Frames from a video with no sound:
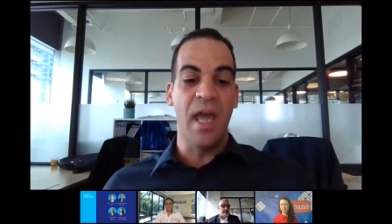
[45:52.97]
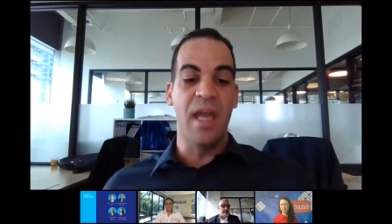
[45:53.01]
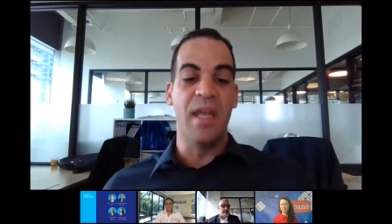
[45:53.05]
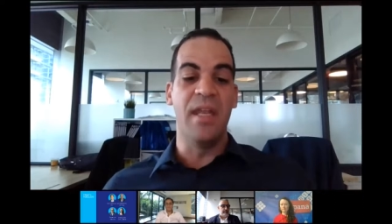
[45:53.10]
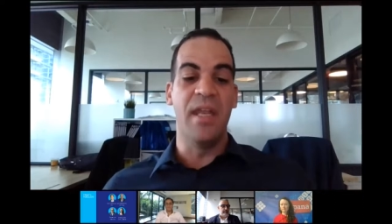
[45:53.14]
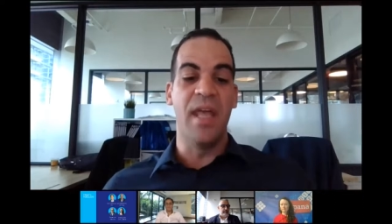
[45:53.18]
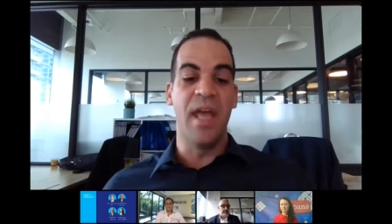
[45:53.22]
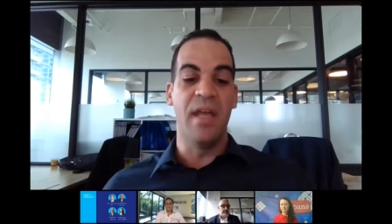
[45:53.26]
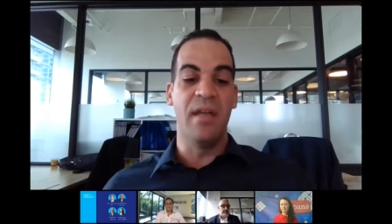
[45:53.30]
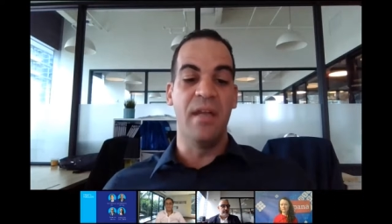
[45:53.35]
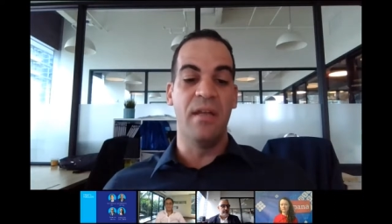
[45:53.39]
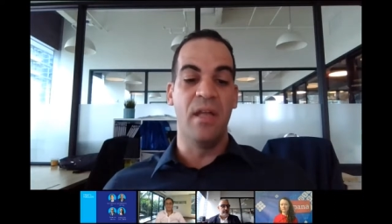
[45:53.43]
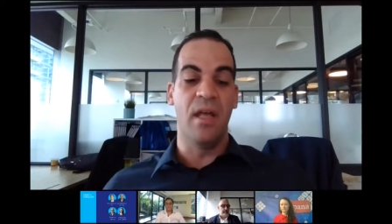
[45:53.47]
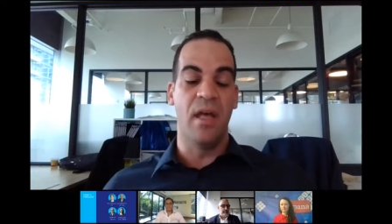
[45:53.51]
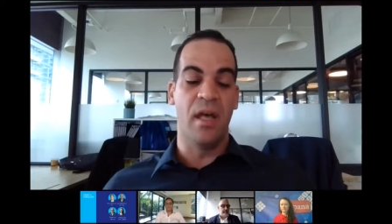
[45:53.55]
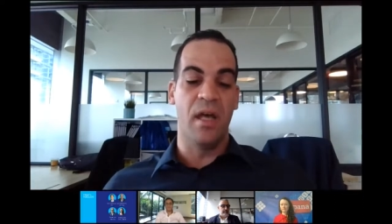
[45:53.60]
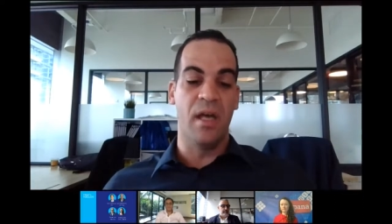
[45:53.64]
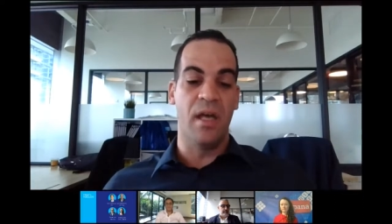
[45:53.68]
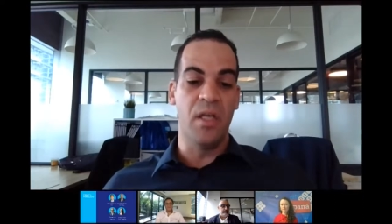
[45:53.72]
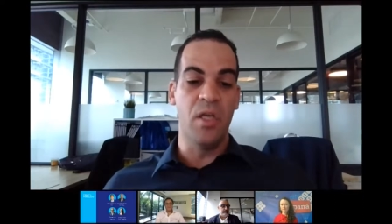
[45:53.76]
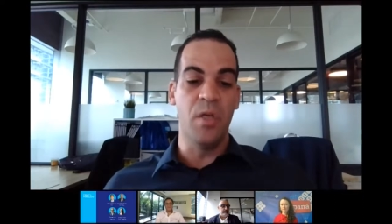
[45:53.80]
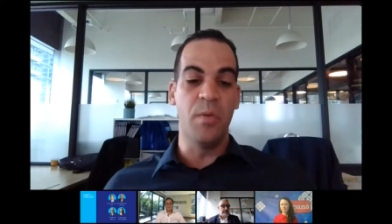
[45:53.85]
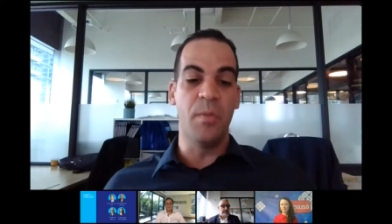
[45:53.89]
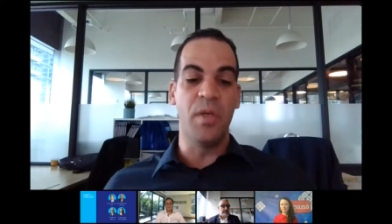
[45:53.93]
and then
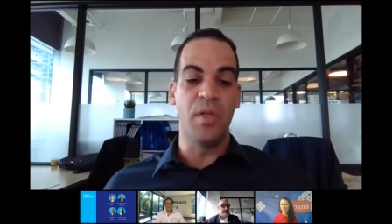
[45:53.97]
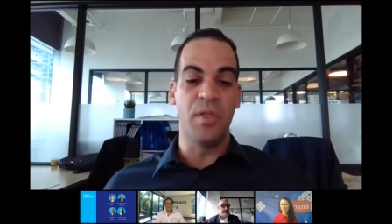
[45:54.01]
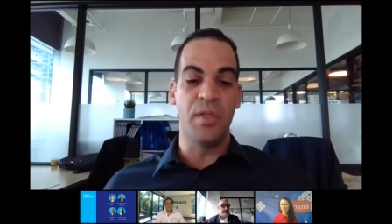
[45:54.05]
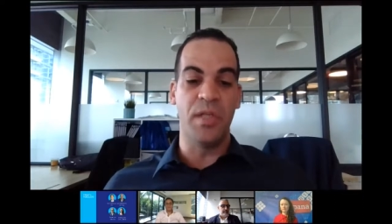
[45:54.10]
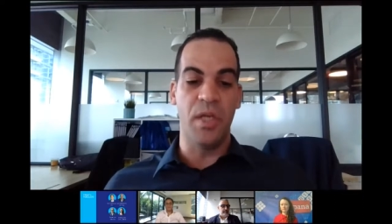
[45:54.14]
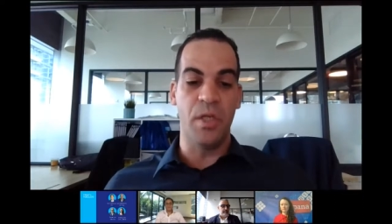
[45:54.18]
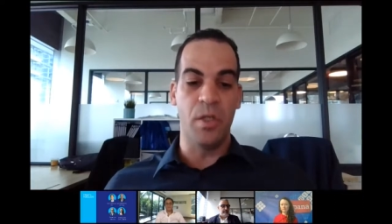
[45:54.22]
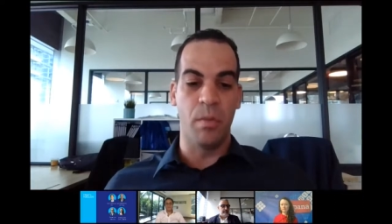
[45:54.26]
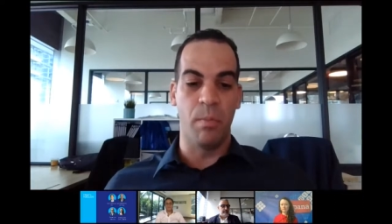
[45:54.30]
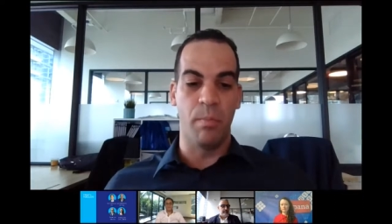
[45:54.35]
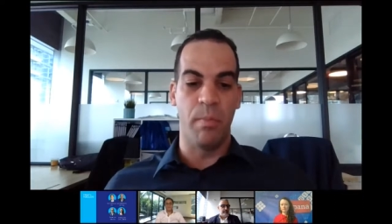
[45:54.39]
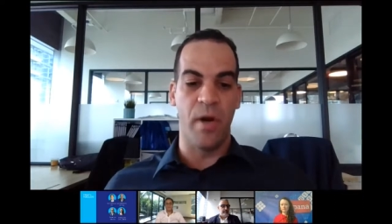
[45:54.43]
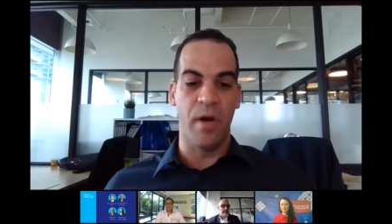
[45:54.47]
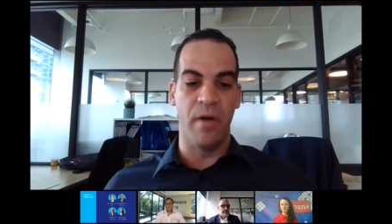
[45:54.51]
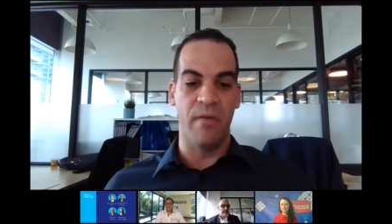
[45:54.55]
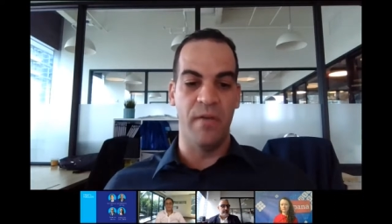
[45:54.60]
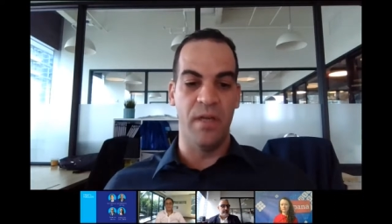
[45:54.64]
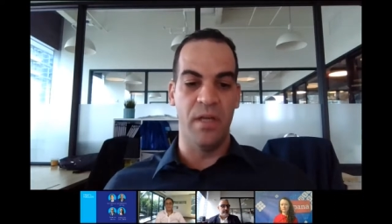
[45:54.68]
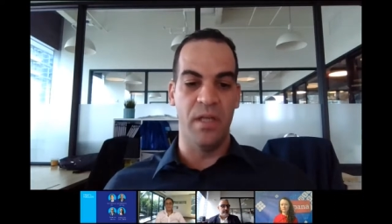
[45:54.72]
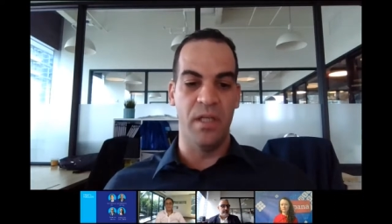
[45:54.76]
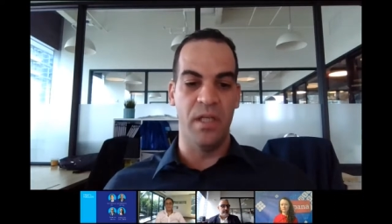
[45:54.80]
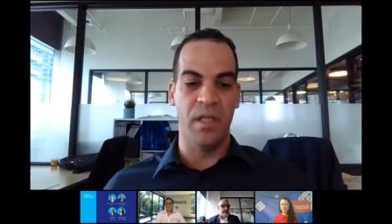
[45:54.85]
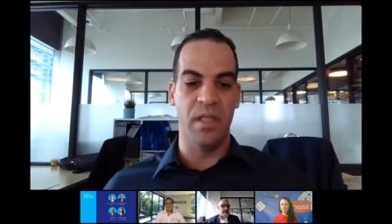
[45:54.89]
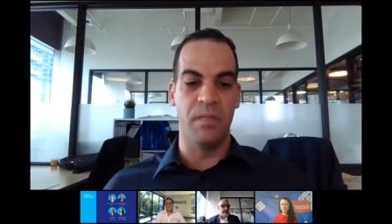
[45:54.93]
humanization
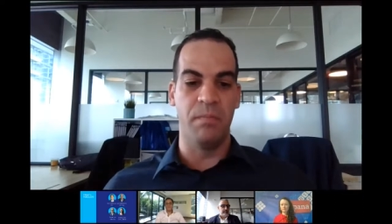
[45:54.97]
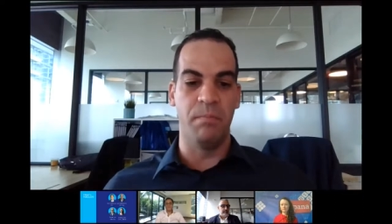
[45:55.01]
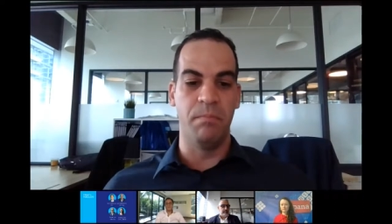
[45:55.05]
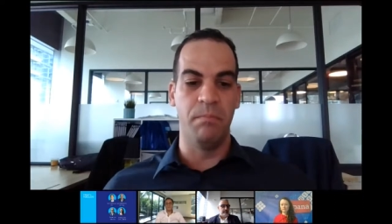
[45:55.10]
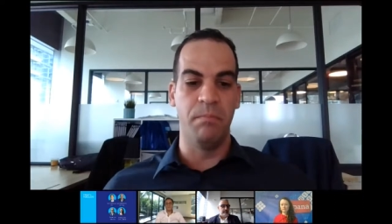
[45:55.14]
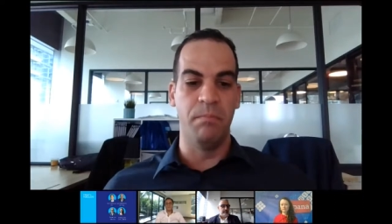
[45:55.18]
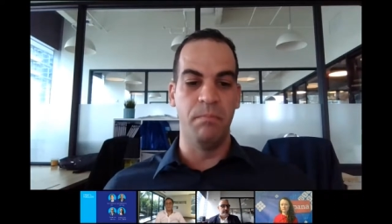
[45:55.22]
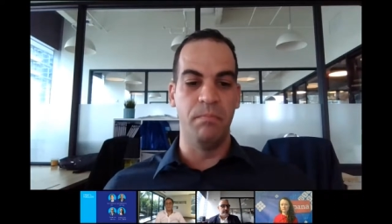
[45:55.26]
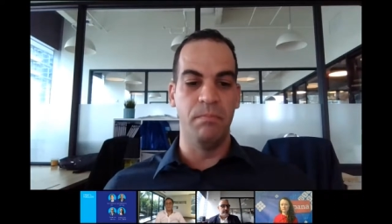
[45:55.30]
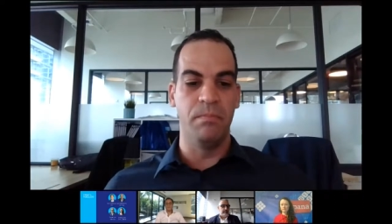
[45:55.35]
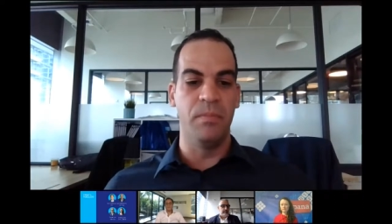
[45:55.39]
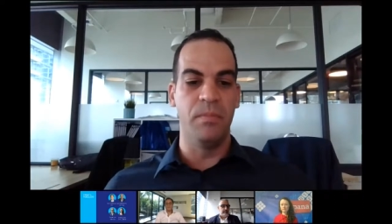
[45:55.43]
part of it is